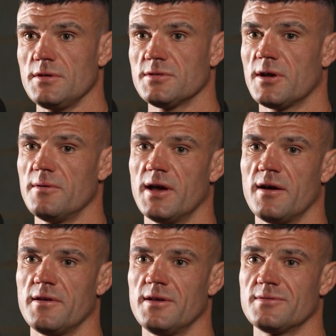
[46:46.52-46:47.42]
So
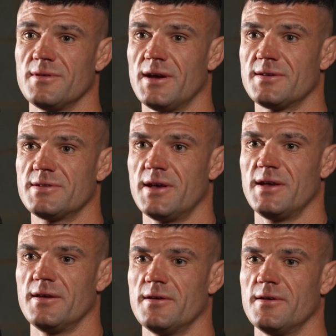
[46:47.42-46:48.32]
yeah, I'd
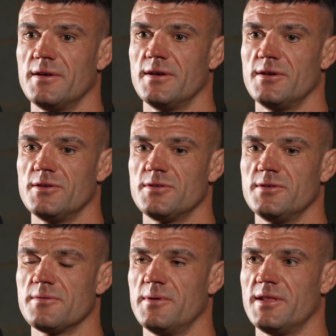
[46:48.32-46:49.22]
say as soon
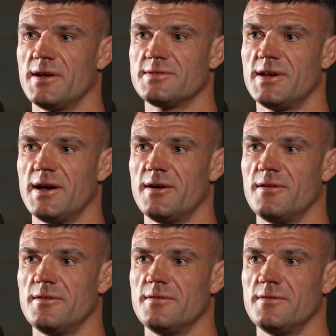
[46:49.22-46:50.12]
as I win that
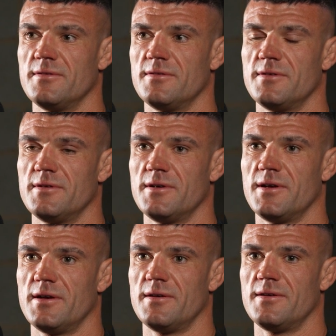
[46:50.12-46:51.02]
title,
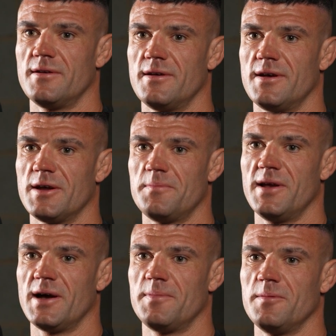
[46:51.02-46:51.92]
I'd be
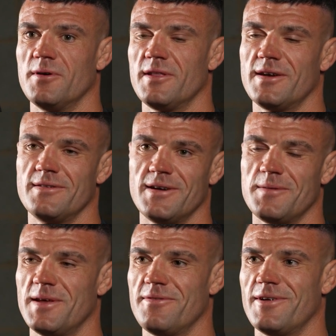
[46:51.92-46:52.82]
happy, but then
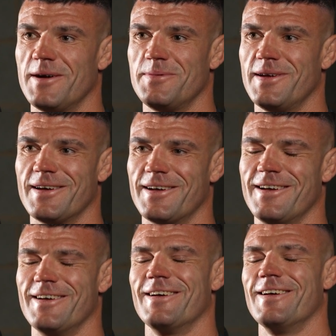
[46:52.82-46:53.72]
I'm never happy. And
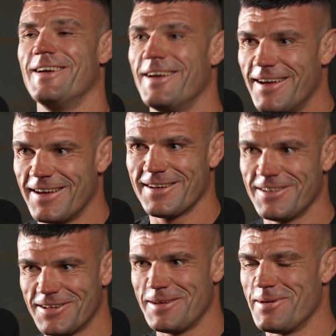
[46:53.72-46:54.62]
I can
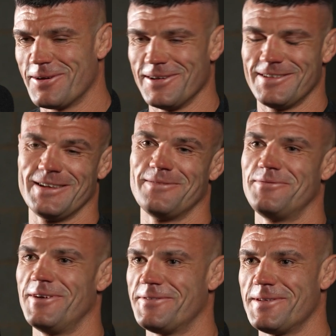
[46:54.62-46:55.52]
see me going till I'm
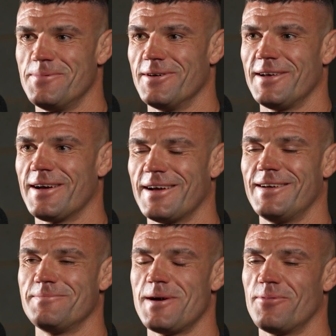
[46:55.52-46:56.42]
50,
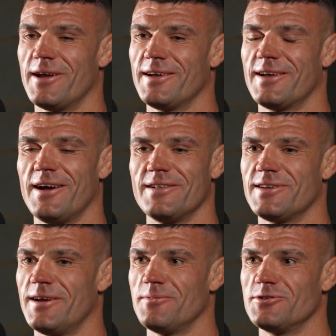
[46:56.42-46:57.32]
but my brain can't
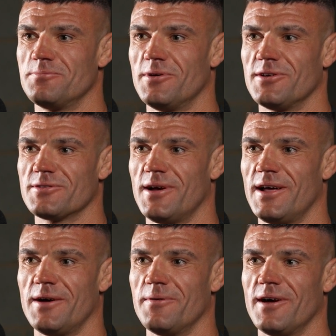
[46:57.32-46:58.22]
take much more, so
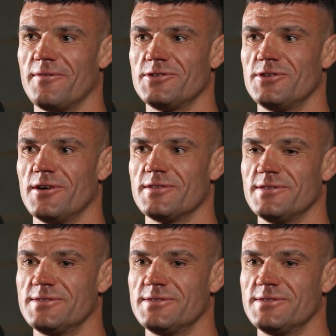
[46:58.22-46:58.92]
I won't have a choice.